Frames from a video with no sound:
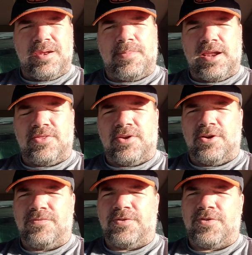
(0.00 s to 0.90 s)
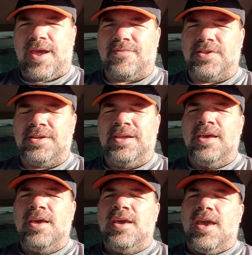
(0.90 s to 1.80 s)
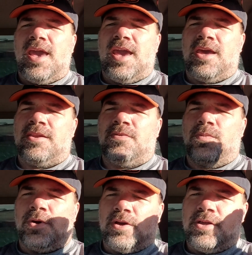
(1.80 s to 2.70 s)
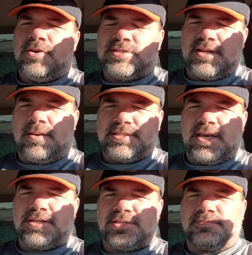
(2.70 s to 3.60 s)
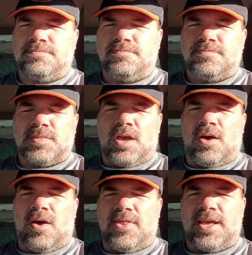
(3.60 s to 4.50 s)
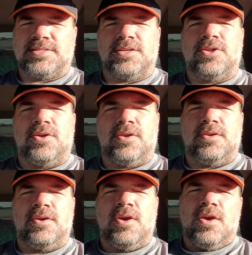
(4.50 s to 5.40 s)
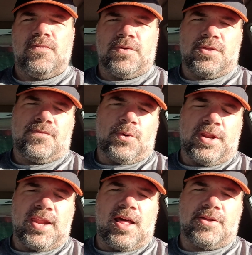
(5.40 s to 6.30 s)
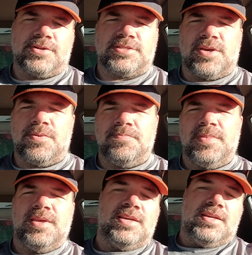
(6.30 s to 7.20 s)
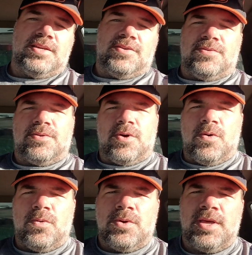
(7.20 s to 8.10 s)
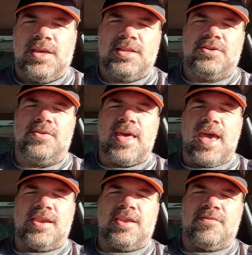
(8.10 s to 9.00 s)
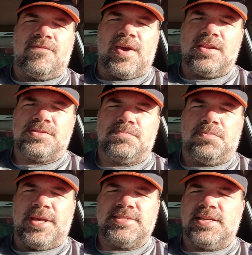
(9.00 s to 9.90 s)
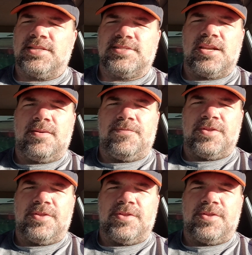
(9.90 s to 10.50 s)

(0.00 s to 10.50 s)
about a third for traveling. And we're gonna use the dump station. All that's included for the $40. So go do that and then find us a place to get set up for the